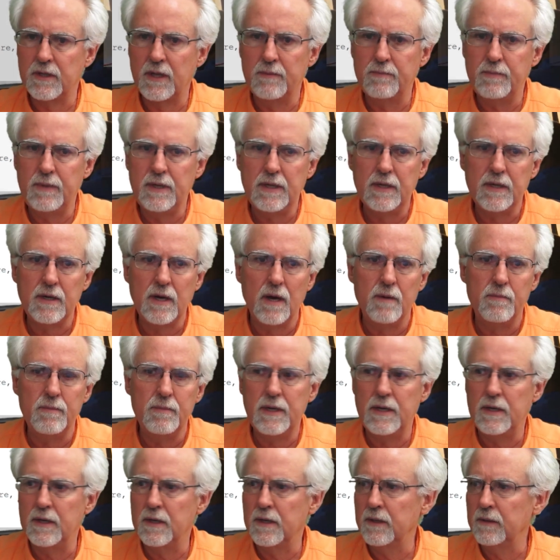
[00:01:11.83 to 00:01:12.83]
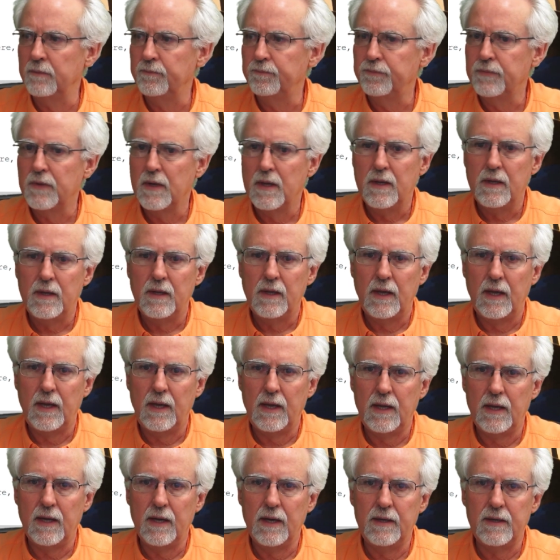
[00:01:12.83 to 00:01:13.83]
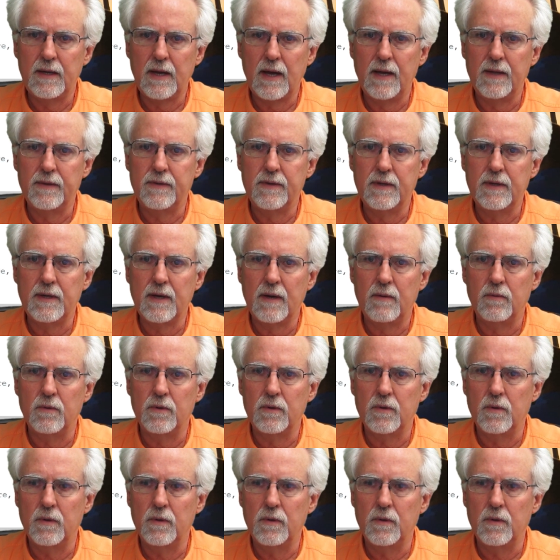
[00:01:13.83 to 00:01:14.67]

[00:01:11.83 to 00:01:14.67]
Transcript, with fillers: Let me come here and I think I will